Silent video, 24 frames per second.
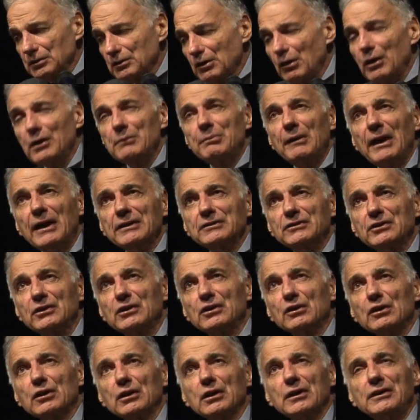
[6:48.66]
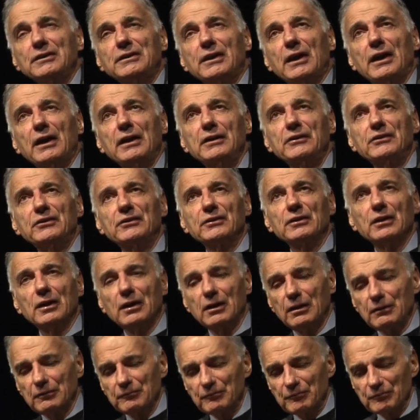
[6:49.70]
Going back to the early days
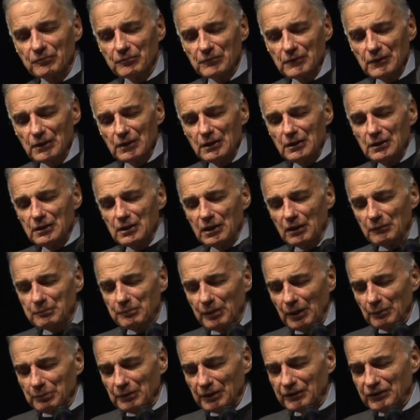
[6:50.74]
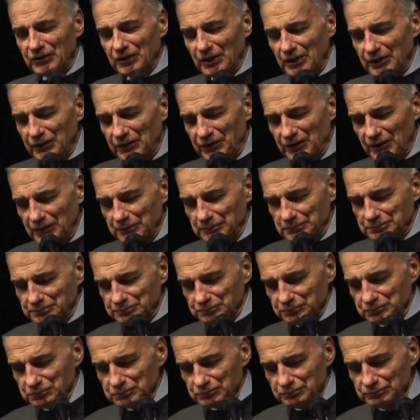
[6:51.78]
of Public Citizen,
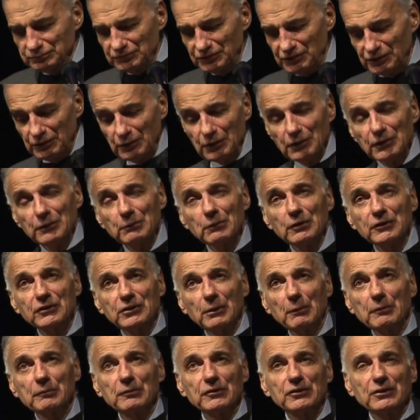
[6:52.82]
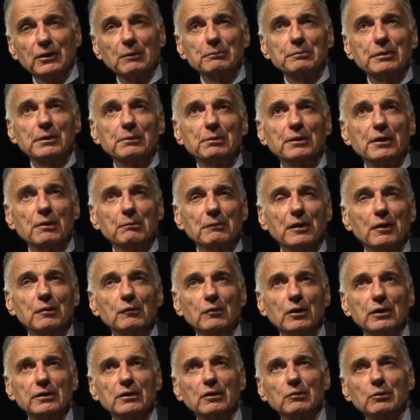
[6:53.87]
some people here
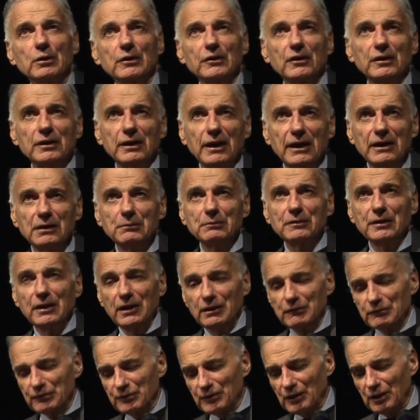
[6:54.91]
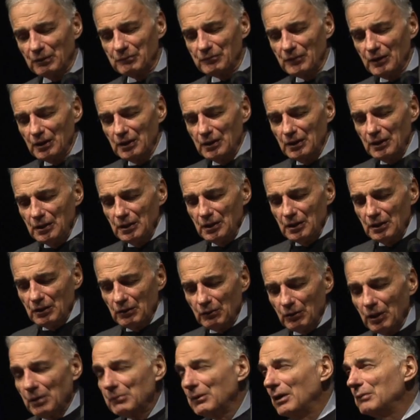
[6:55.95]
might wonder where the name came from.
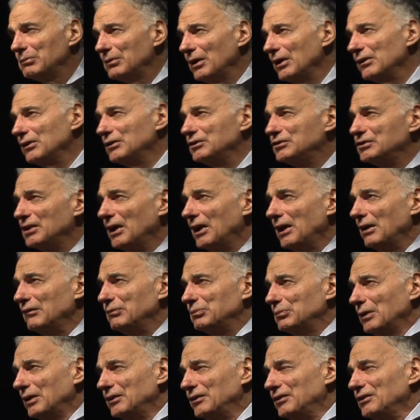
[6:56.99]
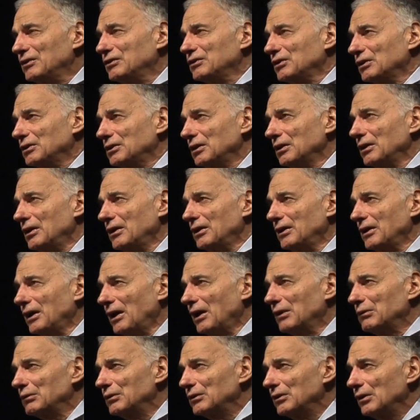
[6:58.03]
Well, my brother Shaft, my sister Claire, and
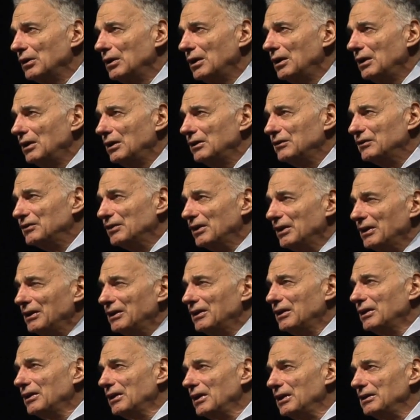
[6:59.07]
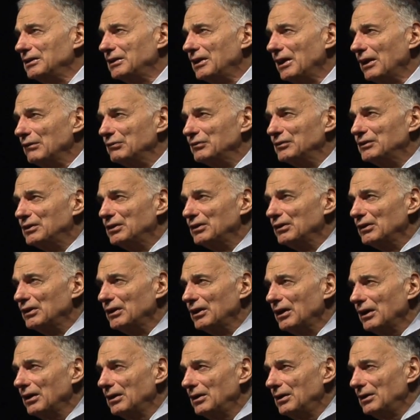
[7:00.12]
I were sitting in a
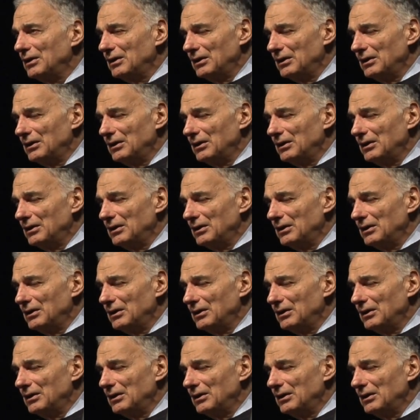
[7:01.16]
cafeteria